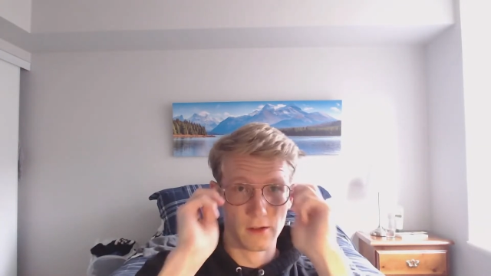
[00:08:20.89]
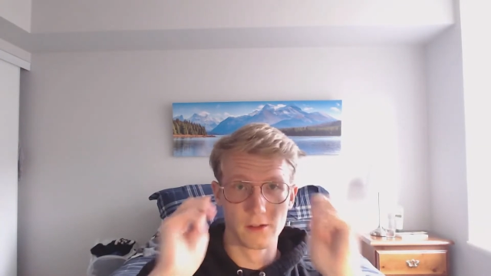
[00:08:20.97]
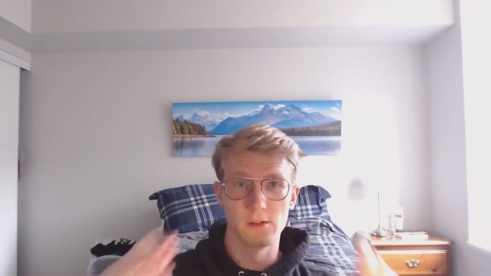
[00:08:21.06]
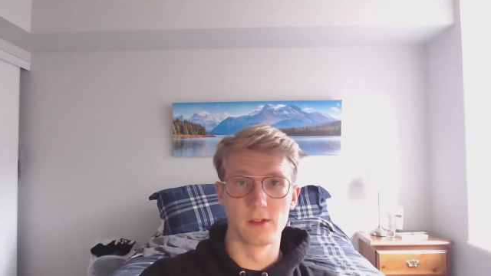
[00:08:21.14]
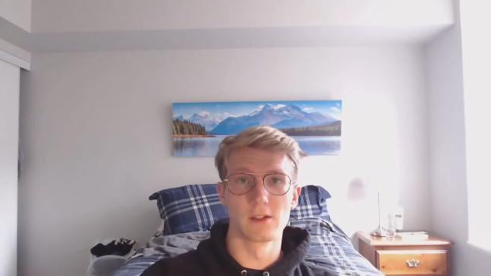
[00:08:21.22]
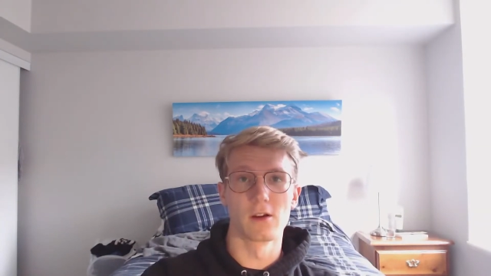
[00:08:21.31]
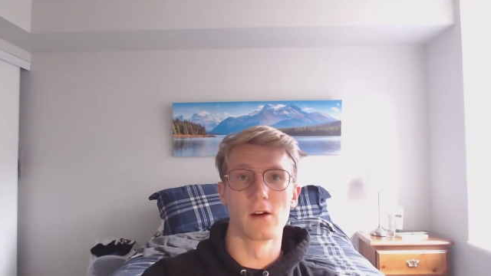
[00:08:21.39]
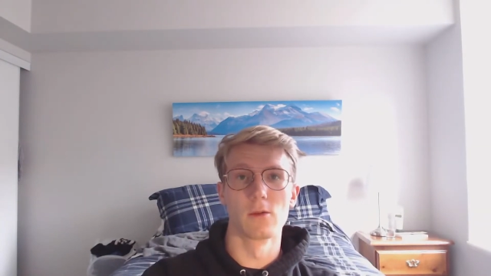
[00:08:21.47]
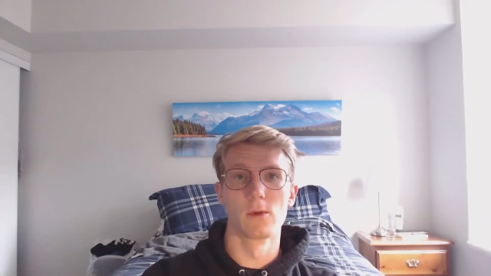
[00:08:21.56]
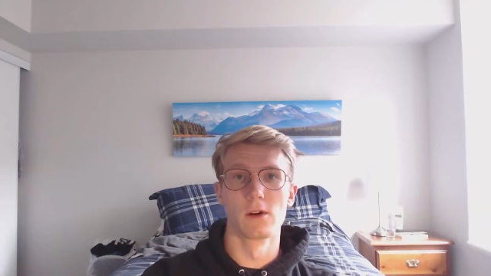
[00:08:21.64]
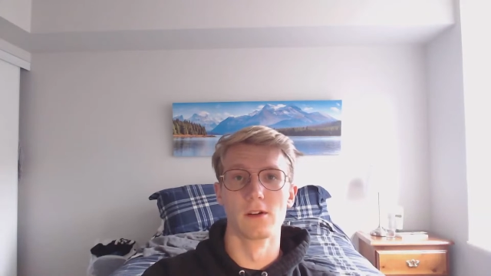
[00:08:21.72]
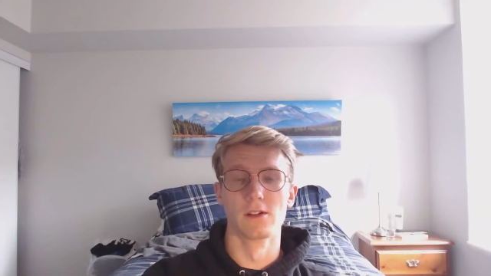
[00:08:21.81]
So this
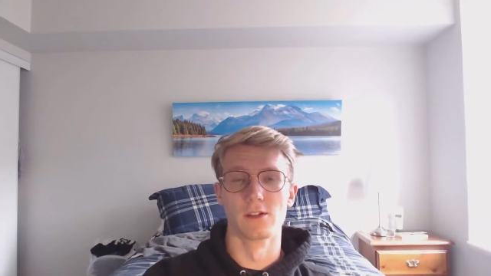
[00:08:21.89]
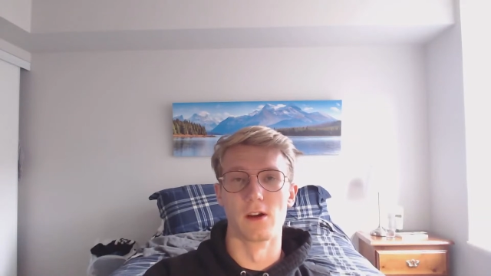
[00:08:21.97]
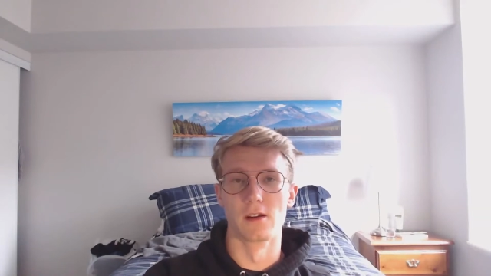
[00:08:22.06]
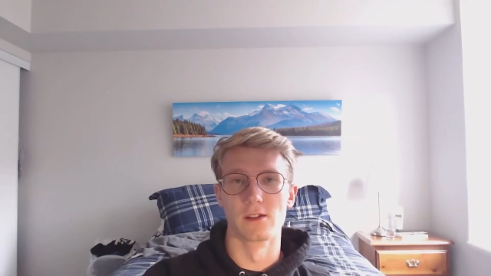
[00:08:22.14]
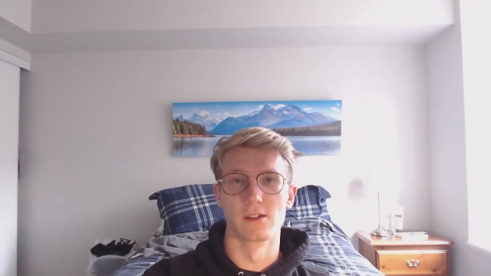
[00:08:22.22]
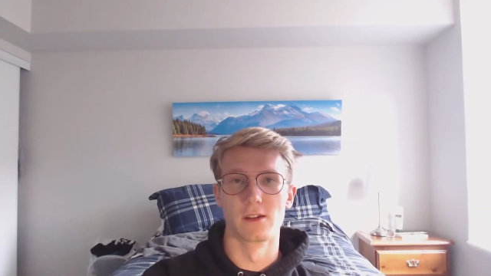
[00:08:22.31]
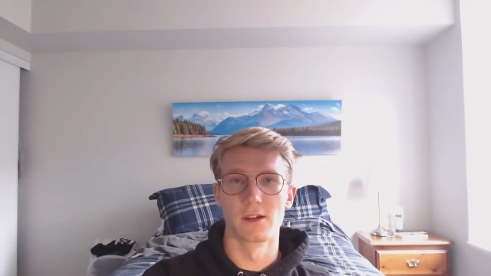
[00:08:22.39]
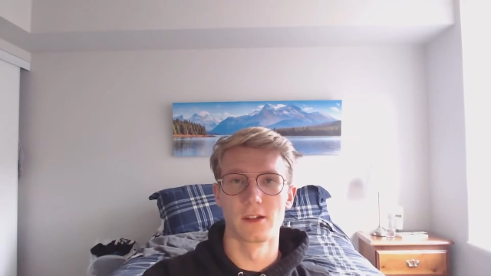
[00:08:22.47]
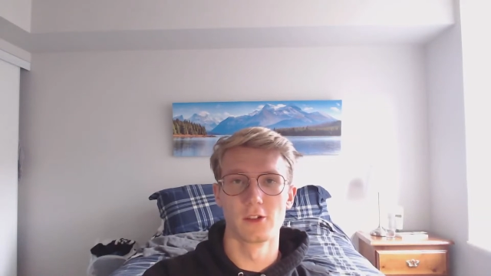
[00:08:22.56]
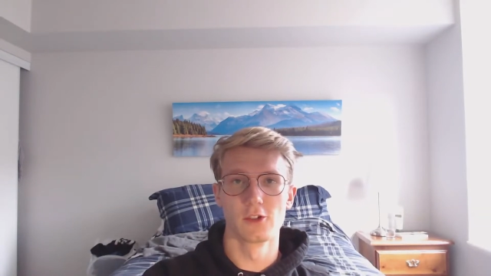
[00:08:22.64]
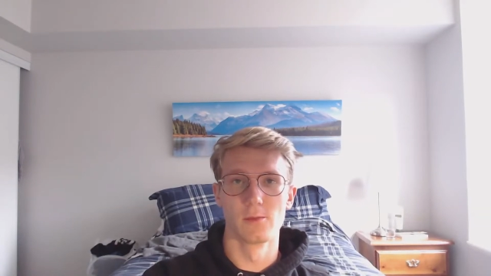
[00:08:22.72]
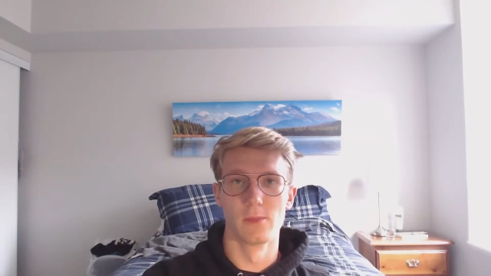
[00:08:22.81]
hardware is not
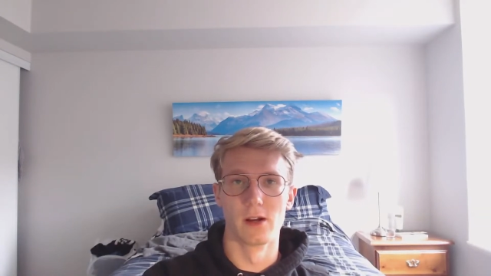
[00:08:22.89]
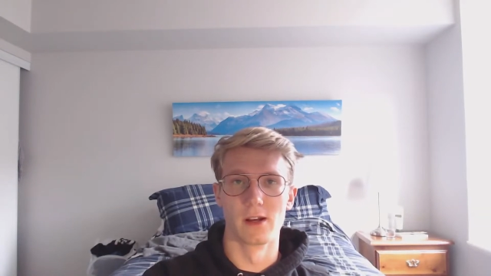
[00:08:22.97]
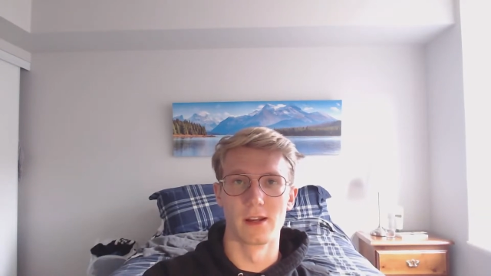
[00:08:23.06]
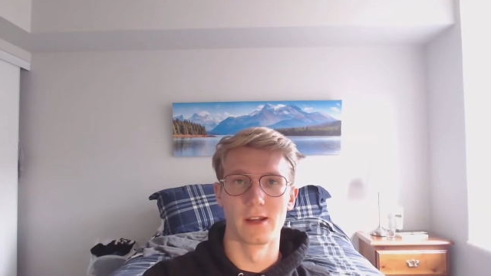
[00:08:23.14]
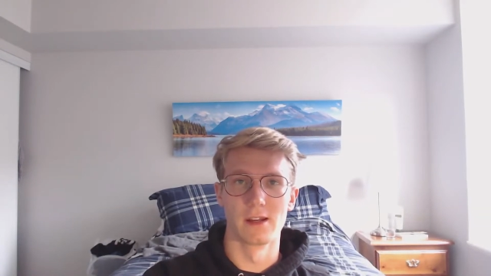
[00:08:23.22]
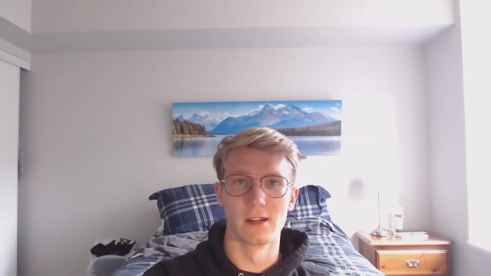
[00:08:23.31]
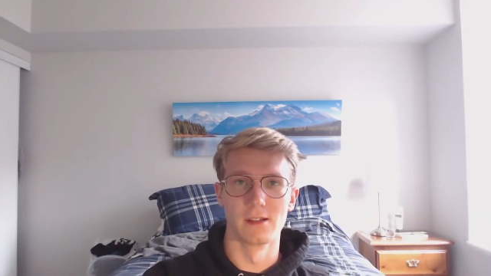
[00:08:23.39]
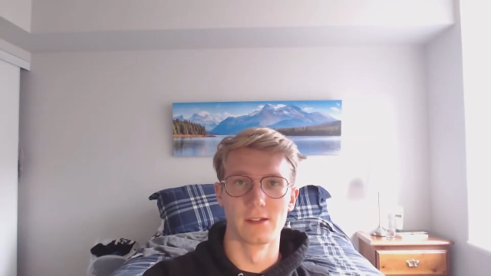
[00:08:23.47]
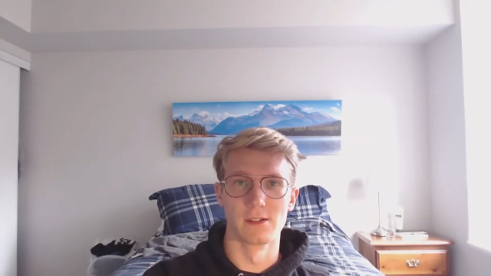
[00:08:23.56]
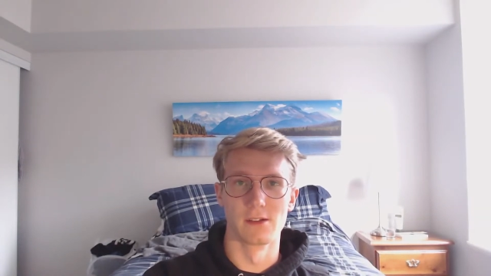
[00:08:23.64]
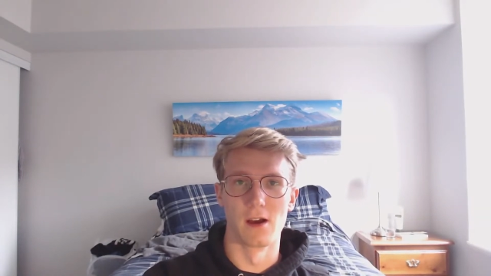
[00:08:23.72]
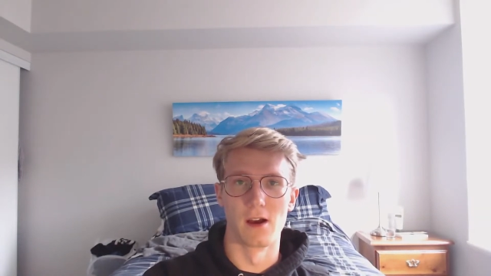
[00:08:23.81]
sluggish, but it
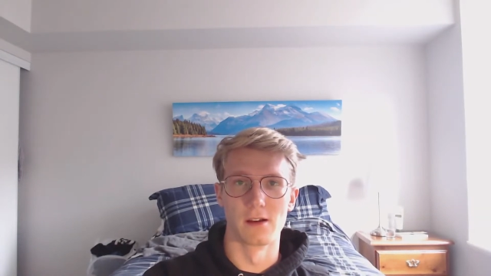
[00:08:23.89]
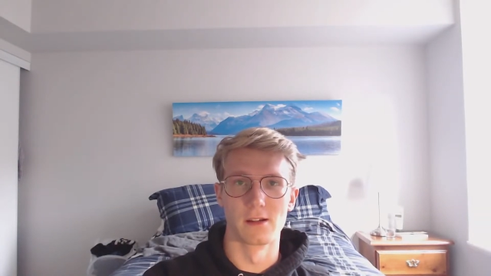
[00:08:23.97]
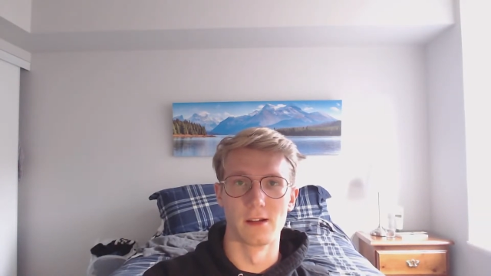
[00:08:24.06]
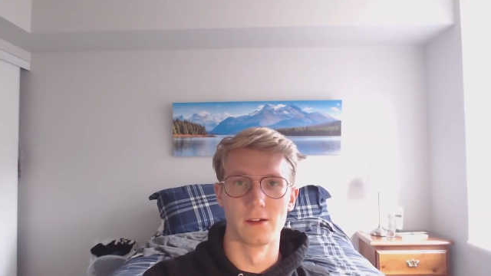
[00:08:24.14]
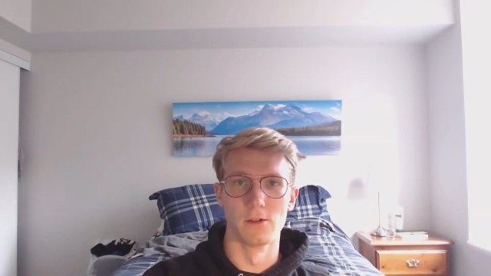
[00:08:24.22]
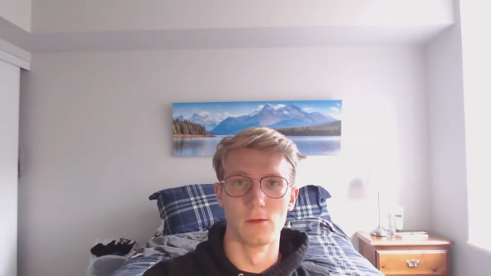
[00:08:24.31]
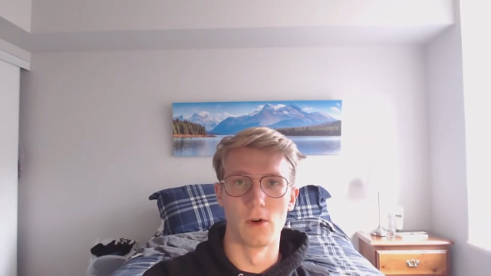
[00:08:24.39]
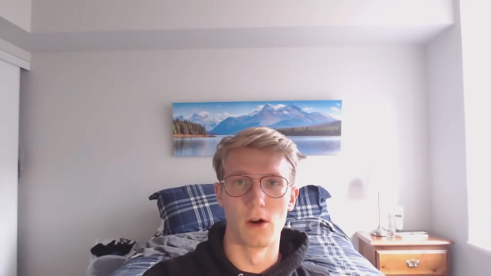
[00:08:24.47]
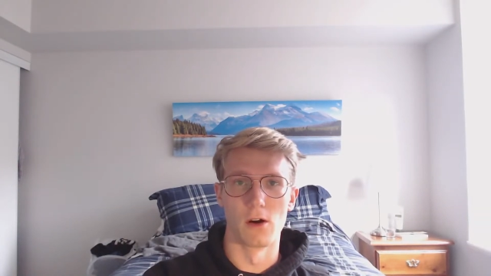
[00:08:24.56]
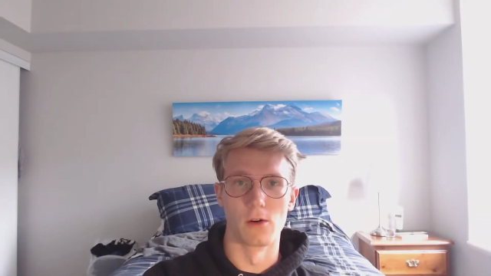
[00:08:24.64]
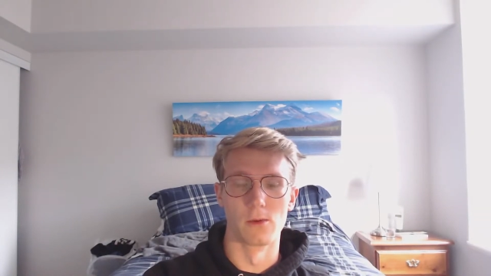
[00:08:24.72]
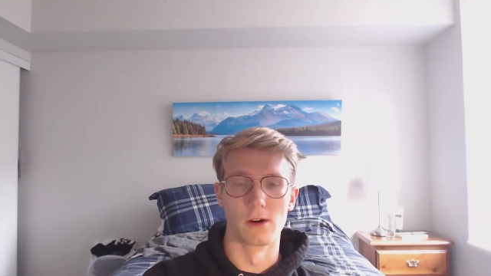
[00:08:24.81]
is not a new
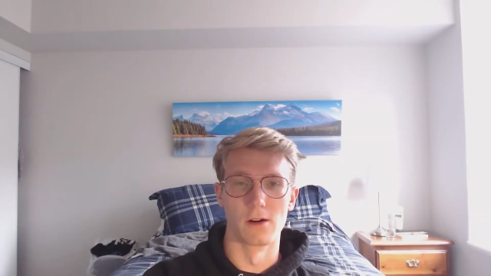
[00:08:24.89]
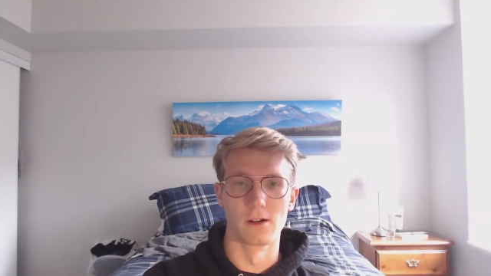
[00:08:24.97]
hardware.